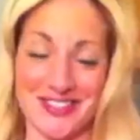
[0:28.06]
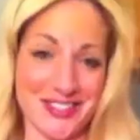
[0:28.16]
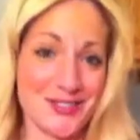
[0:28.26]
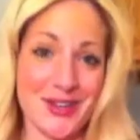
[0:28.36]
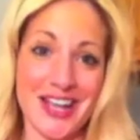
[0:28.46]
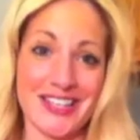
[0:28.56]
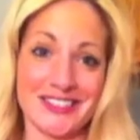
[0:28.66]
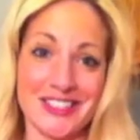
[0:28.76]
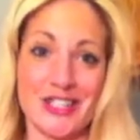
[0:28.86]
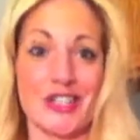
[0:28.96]
That's right.
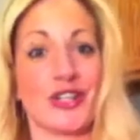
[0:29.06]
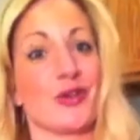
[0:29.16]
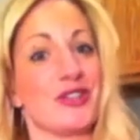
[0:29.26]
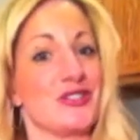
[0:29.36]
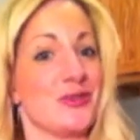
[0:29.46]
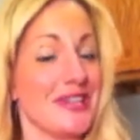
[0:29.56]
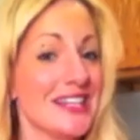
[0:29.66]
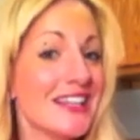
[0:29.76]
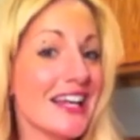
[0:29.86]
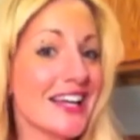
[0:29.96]
You're going to
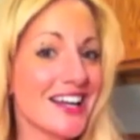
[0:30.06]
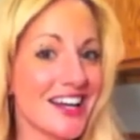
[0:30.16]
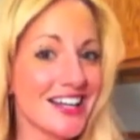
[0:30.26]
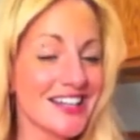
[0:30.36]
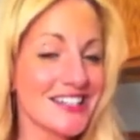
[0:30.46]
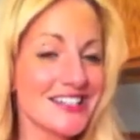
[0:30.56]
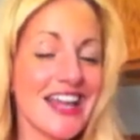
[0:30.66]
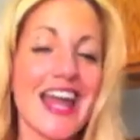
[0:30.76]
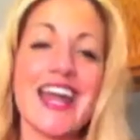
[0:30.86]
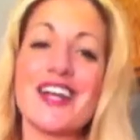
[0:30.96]
eat like a goddess
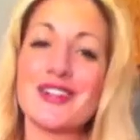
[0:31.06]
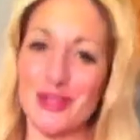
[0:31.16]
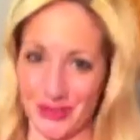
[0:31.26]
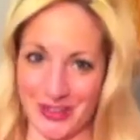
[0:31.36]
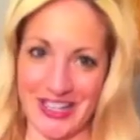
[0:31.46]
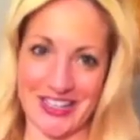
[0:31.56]
and look like a